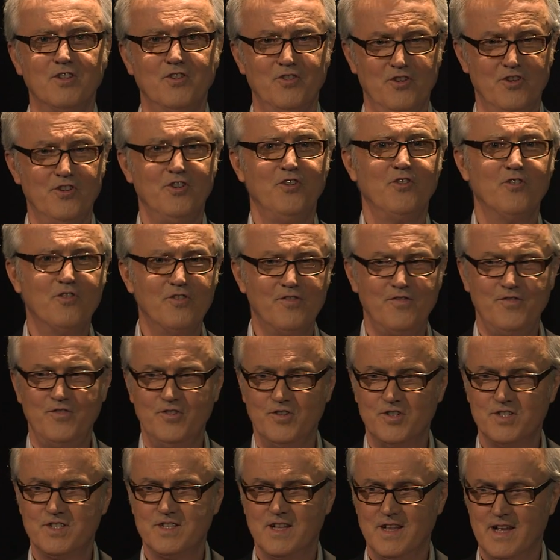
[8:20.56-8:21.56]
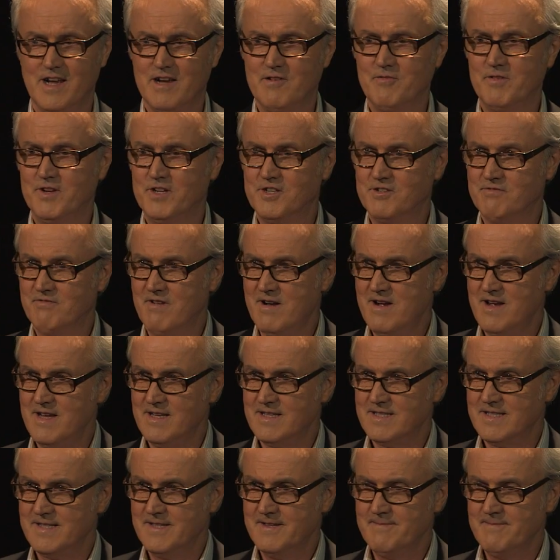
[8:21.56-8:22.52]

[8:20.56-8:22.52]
learn your first language, right?